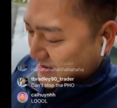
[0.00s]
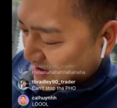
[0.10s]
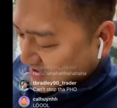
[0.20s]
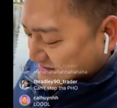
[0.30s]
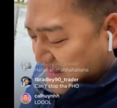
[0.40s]

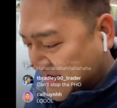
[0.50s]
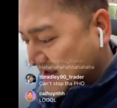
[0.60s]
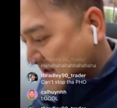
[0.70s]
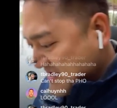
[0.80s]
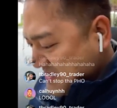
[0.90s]
big loss
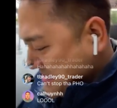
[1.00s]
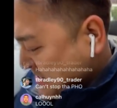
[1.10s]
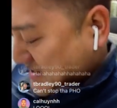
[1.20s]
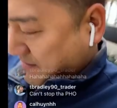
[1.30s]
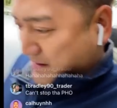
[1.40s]
day.
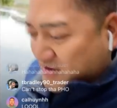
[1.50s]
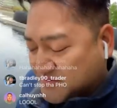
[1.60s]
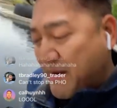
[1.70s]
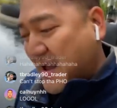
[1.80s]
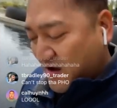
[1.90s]
I
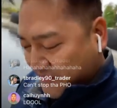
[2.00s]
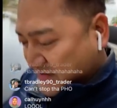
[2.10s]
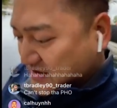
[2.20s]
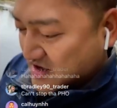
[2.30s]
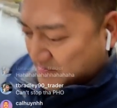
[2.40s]
bounced back,
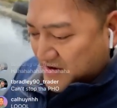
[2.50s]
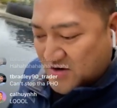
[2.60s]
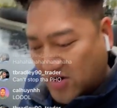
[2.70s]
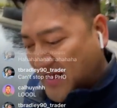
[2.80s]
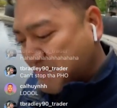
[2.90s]
obviously,
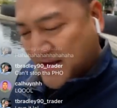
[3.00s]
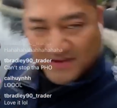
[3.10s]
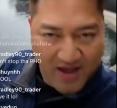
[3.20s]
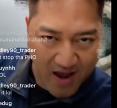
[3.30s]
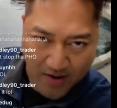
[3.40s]
but you know that
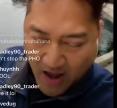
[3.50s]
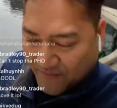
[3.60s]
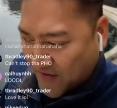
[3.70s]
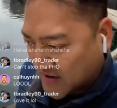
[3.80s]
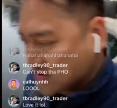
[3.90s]
big day.
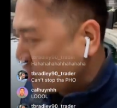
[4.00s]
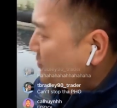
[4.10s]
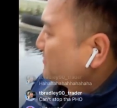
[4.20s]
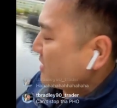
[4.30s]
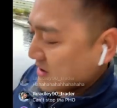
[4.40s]
I, I fucking
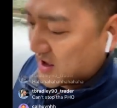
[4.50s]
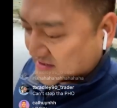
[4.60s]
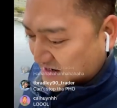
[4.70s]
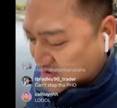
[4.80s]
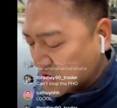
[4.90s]
told people I
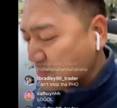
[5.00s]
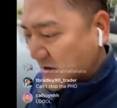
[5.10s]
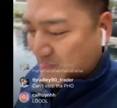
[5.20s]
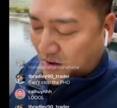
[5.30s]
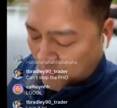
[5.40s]
lost. I
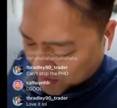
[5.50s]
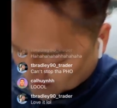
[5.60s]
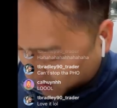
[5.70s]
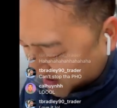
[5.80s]
showed people I was